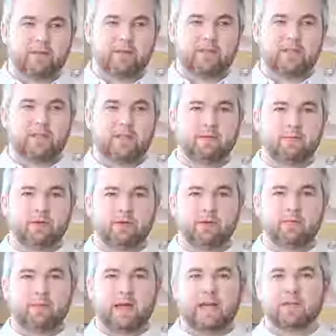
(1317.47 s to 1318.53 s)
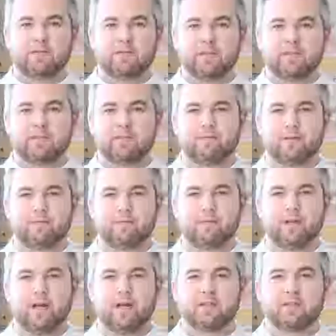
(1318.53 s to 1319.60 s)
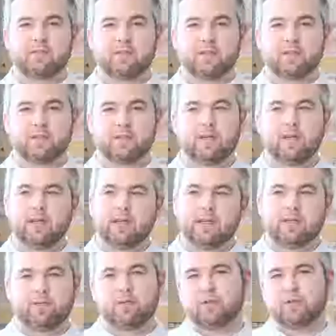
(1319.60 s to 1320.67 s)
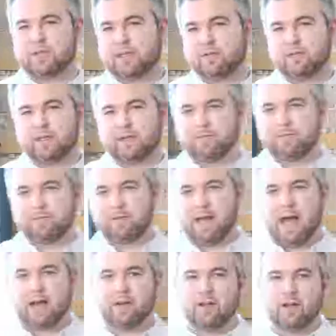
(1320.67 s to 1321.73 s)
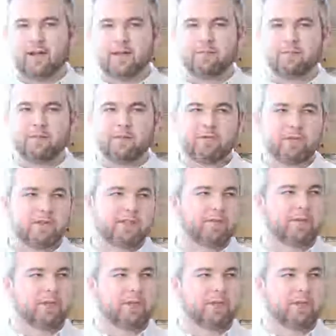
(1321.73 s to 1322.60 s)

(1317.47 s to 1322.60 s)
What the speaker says: your team or your management is suffering from loss aversion is if you just see a really flat line. If you just see a